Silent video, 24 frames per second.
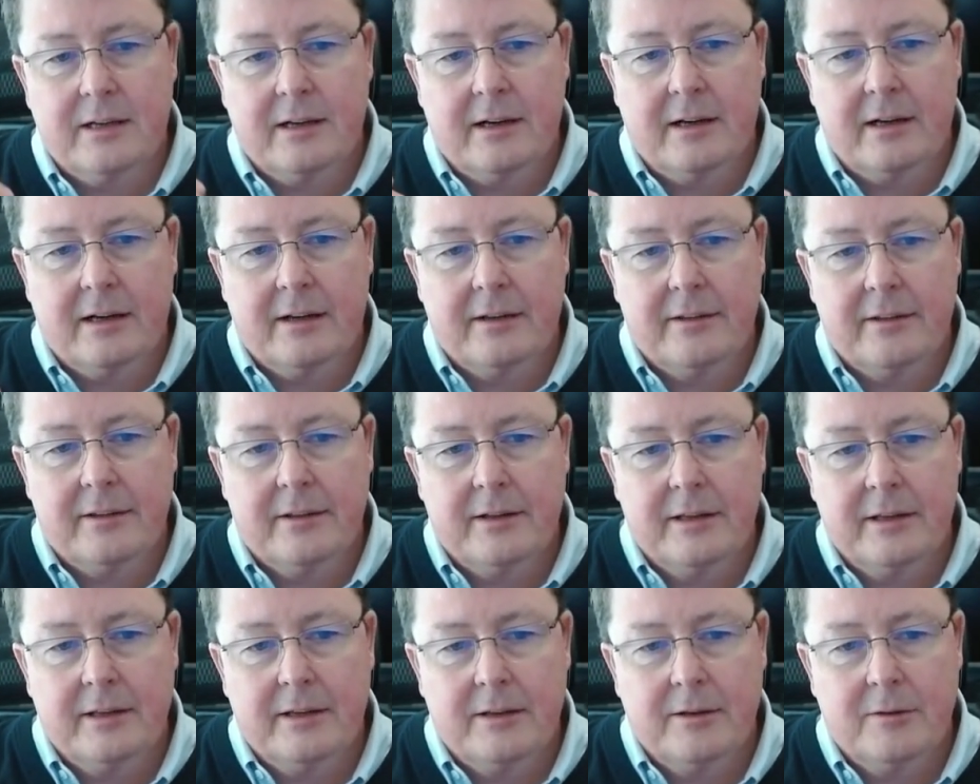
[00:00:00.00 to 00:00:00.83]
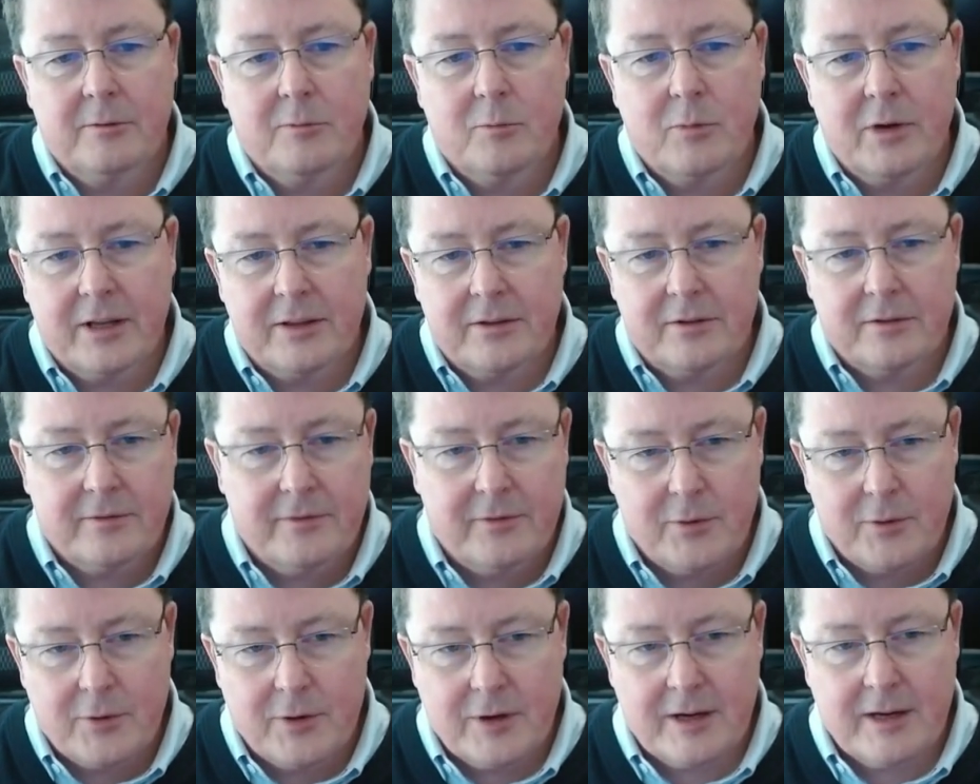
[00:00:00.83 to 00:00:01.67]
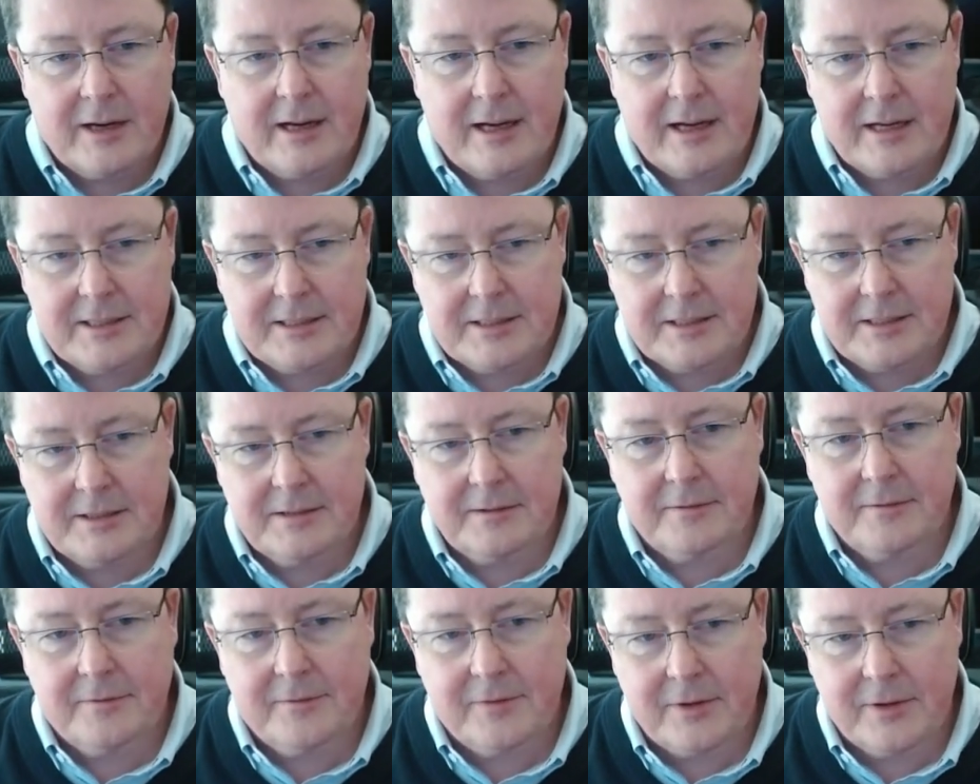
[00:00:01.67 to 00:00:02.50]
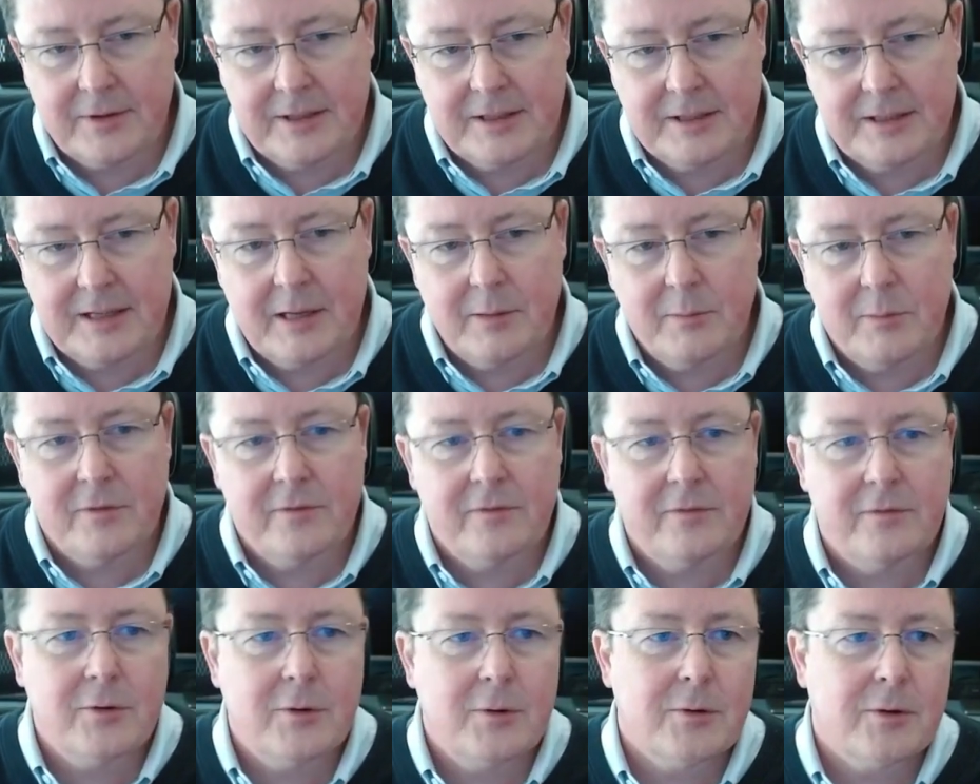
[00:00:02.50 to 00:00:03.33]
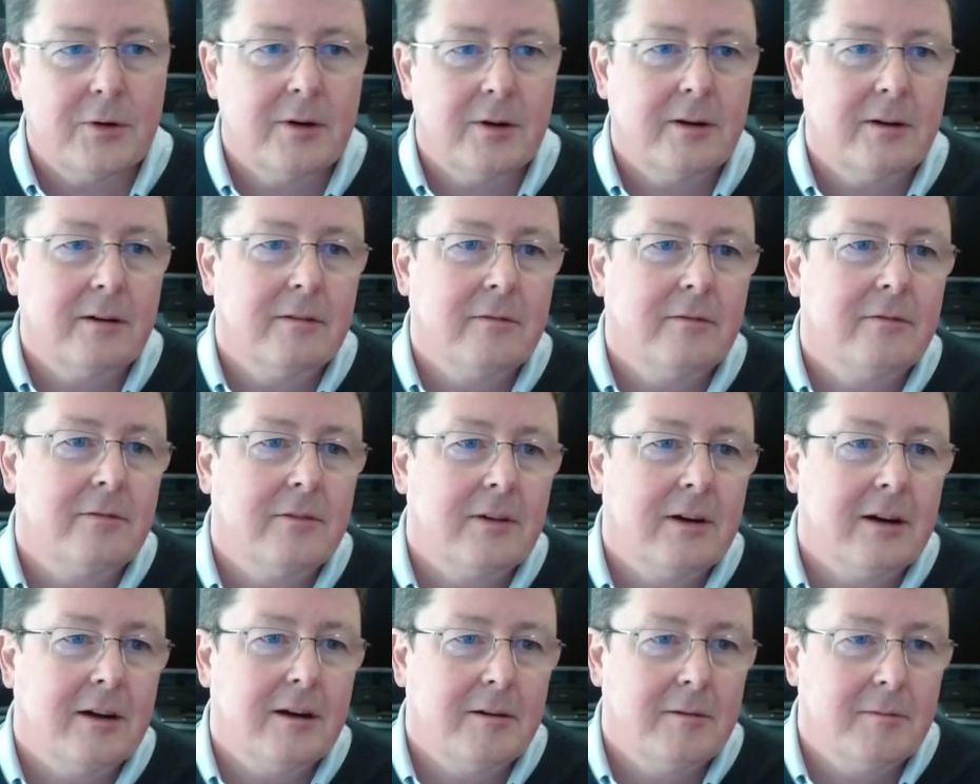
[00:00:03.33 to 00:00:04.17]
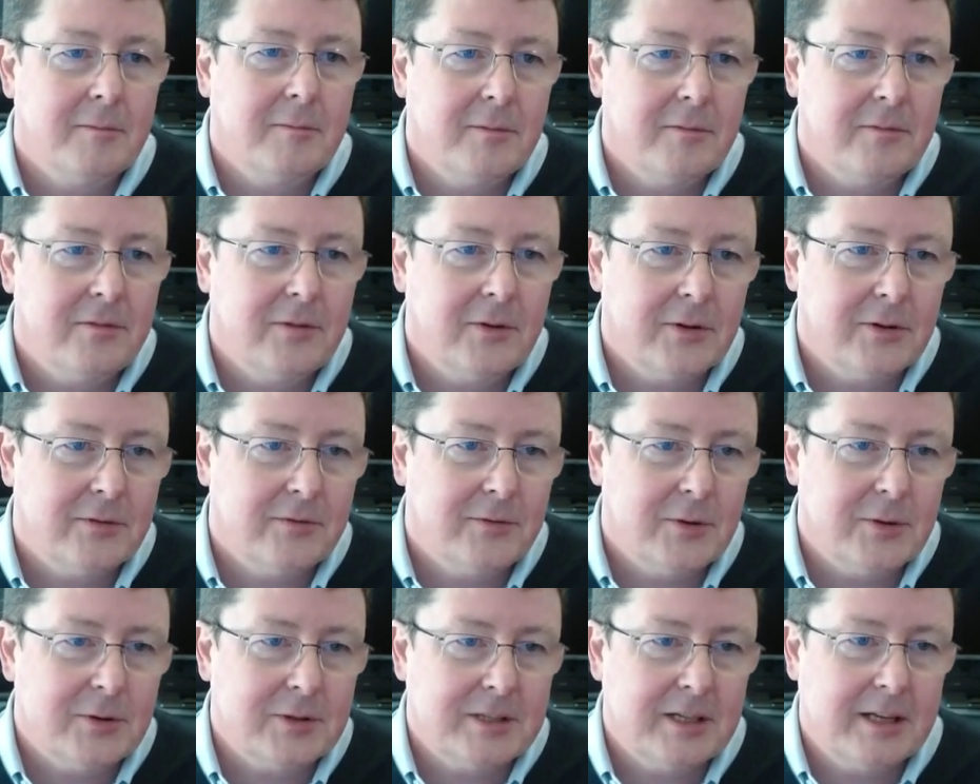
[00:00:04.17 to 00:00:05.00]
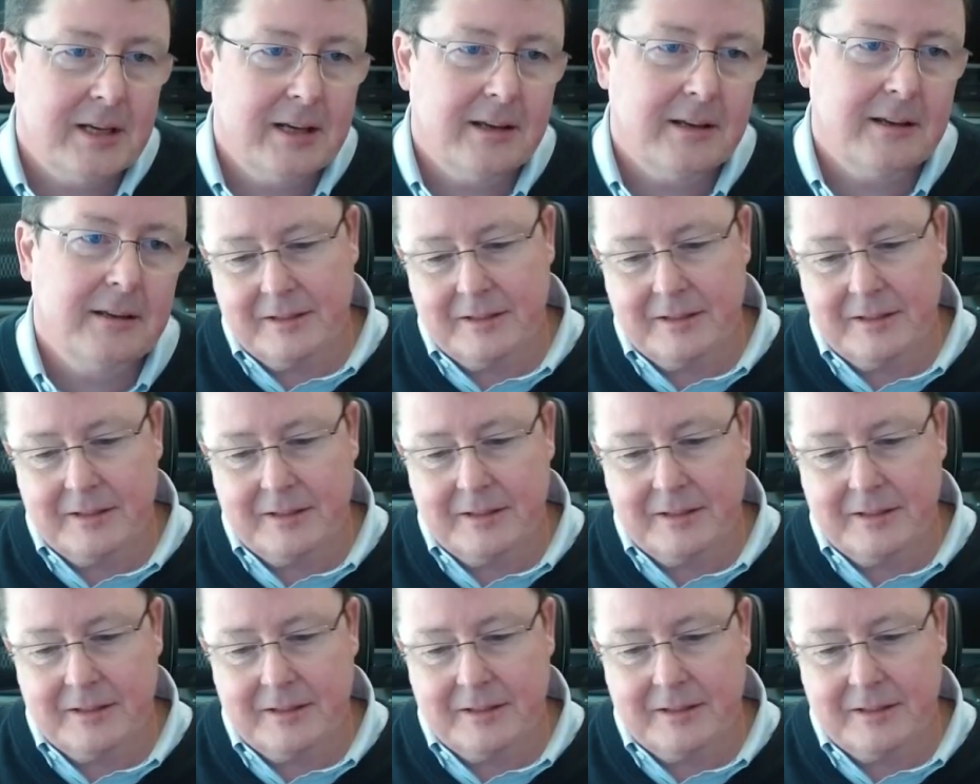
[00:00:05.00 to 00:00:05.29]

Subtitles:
on the weather forecast for the day before from photovoltaic.